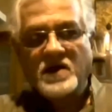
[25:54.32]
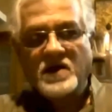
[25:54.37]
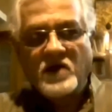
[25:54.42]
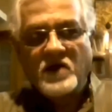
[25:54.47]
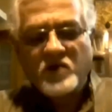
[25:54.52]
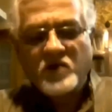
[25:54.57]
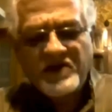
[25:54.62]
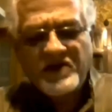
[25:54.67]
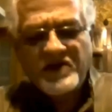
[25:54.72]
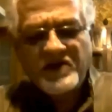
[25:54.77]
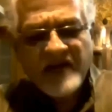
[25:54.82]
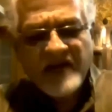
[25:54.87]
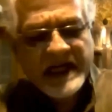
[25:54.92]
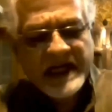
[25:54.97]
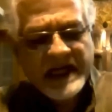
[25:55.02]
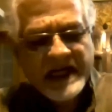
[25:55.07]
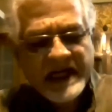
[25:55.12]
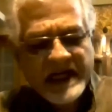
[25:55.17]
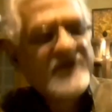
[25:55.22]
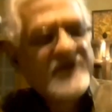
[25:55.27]
was a very
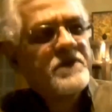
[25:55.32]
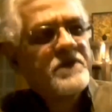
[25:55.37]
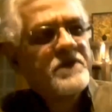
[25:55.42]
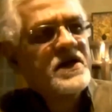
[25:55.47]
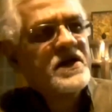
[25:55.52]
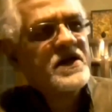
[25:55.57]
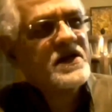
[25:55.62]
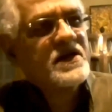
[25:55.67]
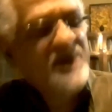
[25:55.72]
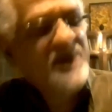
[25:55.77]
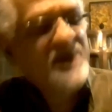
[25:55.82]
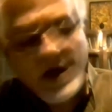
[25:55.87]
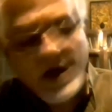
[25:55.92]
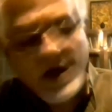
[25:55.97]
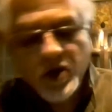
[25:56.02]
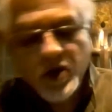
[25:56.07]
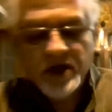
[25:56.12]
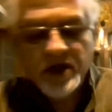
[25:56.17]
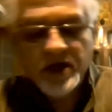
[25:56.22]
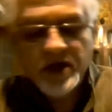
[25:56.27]
deep
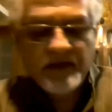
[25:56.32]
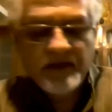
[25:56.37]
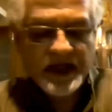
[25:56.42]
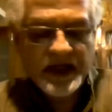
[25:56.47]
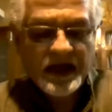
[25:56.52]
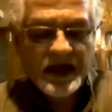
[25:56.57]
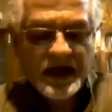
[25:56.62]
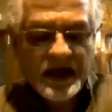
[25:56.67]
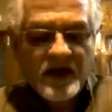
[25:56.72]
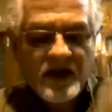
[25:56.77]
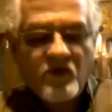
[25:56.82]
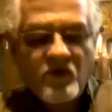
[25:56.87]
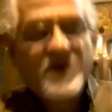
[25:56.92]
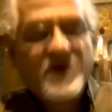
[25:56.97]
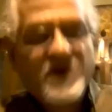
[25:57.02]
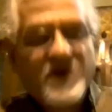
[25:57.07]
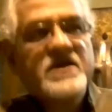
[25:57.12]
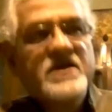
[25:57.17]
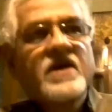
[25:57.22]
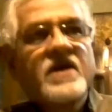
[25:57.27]
disillusionment
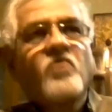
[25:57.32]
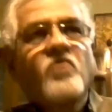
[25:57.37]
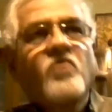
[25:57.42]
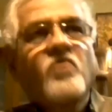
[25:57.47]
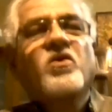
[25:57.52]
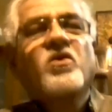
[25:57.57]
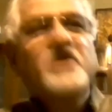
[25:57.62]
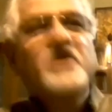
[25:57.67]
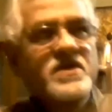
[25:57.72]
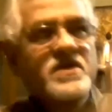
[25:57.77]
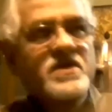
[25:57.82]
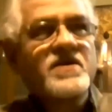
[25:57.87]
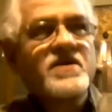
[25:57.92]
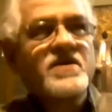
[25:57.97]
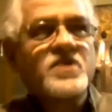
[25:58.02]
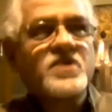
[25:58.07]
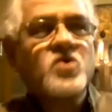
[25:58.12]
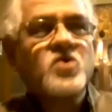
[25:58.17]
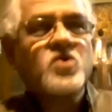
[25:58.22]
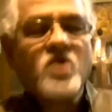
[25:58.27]
with what is the
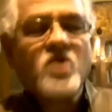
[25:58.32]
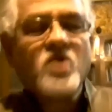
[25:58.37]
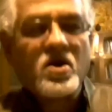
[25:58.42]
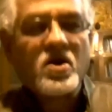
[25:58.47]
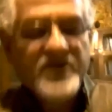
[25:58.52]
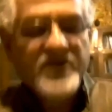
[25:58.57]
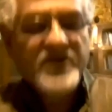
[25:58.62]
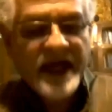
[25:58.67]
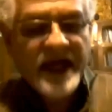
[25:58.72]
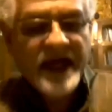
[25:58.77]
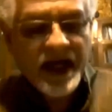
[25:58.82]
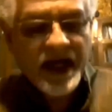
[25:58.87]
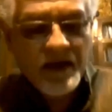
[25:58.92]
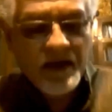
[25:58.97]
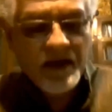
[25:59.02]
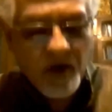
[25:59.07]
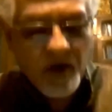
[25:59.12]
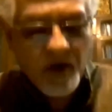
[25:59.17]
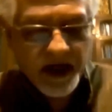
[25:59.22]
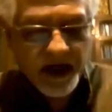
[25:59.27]
so-called Kerala
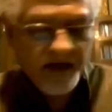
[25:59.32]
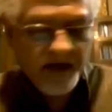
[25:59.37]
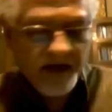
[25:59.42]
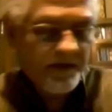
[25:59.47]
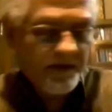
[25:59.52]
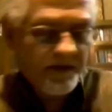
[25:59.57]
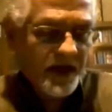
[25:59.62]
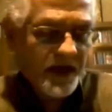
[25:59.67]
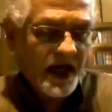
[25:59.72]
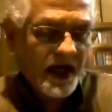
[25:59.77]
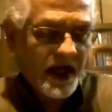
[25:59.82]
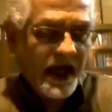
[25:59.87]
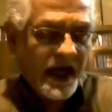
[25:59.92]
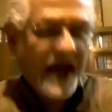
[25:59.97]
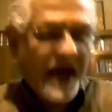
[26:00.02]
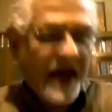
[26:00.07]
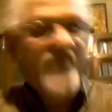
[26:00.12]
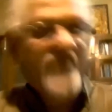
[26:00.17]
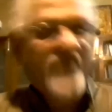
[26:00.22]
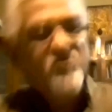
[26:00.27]
model,
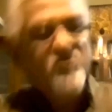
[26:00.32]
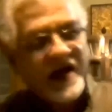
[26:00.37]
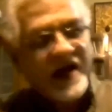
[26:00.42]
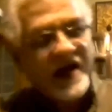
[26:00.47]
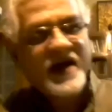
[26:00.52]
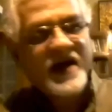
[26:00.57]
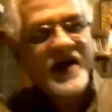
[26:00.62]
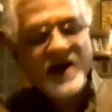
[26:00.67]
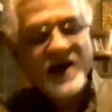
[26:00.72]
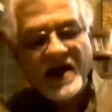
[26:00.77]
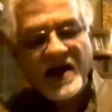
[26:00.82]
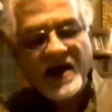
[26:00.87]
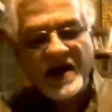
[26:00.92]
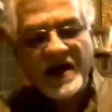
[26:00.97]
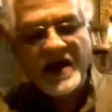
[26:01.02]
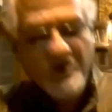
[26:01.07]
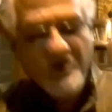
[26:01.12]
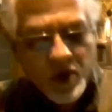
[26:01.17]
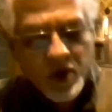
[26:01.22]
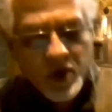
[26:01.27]
and where a
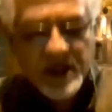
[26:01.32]
rosy